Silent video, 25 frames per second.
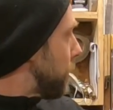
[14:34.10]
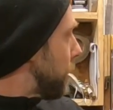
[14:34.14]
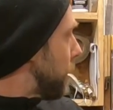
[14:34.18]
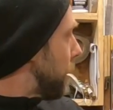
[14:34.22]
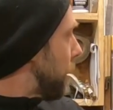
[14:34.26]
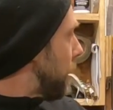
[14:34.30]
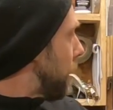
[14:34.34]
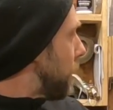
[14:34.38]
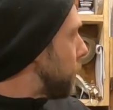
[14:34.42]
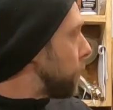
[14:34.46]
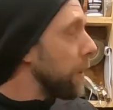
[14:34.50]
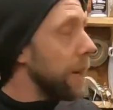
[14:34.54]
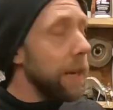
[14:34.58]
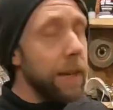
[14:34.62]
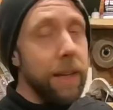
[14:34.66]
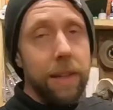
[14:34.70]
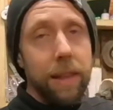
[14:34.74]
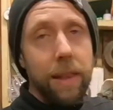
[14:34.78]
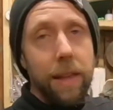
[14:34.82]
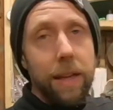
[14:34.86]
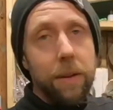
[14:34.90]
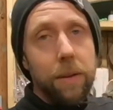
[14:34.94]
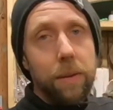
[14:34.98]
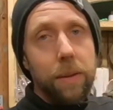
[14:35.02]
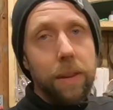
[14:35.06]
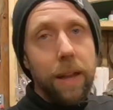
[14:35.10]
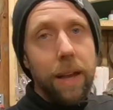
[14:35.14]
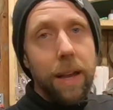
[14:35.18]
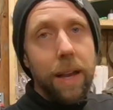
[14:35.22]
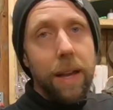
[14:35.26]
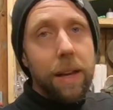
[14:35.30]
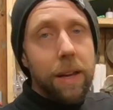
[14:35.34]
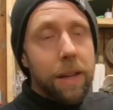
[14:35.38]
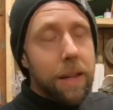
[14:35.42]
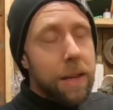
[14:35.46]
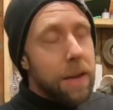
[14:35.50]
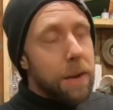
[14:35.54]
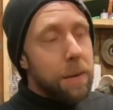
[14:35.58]
the regulator
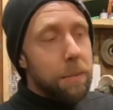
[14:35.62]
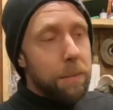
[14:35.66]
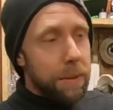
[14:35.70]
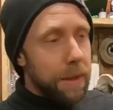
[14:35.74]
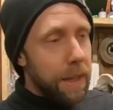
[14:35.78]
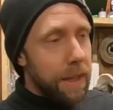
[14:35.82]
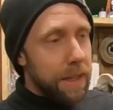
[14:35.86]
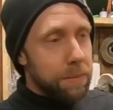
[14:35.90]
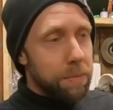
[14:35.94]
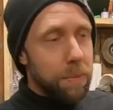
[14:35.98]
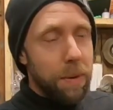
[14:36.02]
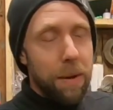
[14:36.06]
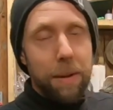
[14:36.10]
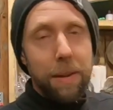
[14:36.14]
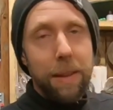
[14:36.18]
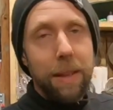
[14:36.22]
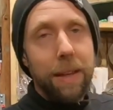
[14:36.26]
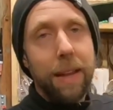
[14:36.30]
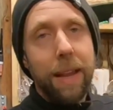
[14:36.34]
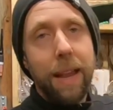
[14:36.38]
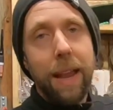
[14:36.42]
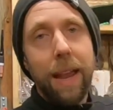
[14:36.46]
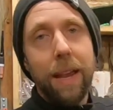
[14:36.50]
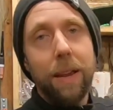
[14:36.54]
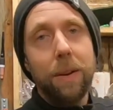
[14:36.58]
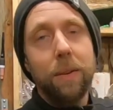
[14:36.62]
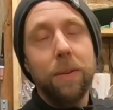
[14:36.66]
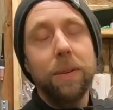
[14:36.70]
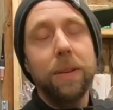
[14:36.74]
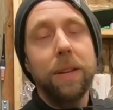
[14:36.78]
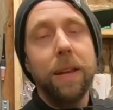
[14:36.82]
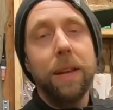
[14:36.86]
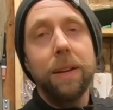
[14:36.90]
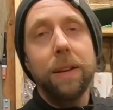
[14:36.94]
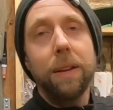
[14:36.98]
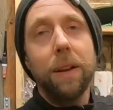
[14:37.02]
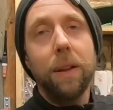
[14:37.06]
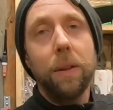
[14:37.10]
line, but that's probably like an $8 or
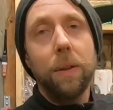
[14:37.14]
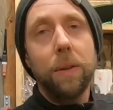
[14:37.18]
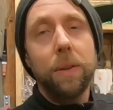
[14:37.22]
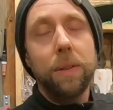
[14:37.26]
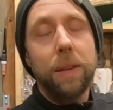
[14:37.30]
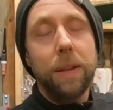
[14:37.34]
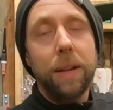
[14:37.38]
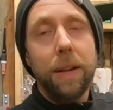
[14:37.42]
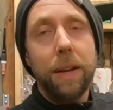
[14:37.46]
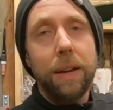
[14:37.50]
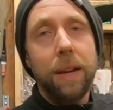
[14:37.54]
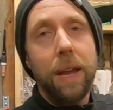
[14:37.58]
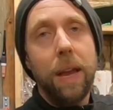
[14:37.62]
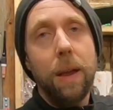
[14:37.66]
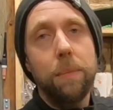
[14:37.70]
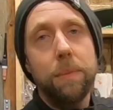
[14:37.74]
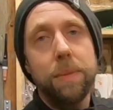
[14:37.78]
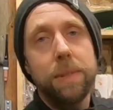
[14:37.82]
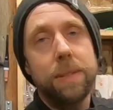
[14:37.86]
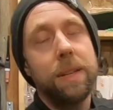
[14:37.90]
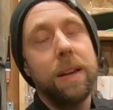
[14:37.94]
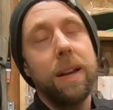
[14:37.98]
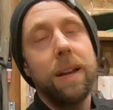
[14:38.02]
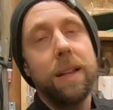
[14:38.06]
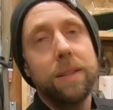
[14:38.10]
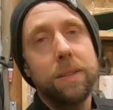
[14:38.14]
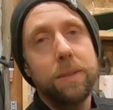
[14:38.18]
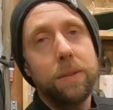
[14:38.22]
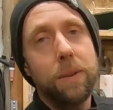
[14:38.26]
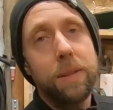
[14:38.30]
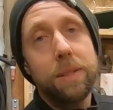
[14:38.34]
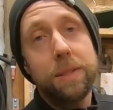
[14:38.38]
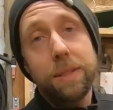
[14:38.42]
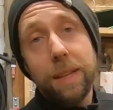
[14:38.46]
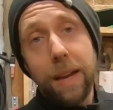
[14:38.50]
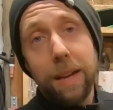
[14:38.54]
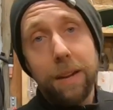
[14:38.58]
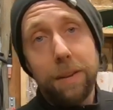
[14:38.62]
$10 thing on Amazon, so
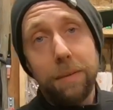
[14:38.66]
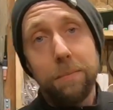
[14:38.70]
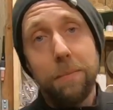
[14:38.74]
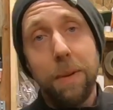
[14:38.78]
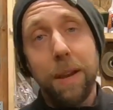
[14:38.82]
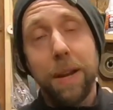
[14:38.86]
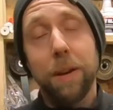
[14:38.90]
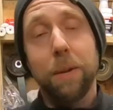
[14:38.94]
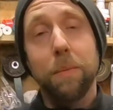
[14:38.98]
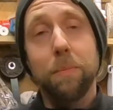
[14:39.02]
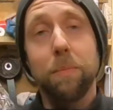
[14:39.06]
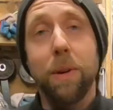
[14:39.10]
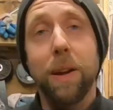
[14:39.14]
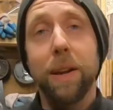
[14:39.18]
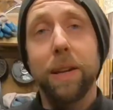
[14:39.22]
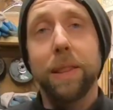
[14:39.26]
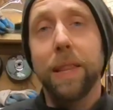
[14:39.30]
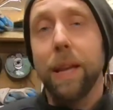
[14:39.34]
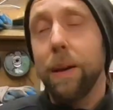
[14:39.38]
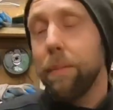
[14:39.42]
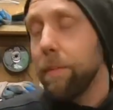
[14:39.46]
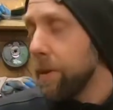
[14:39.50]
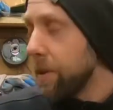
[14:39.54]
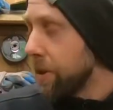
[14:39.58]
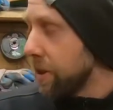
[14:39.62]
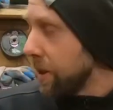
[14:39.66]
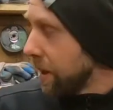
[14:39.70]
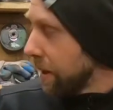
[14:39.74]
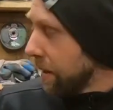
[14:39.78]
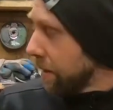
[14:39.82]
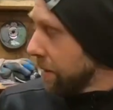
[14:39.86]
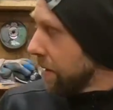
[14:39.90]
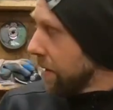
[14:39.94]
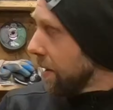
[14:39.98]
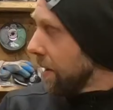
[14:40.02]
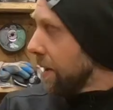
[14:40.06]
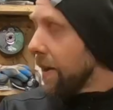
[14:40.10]
it's not make or break that machine.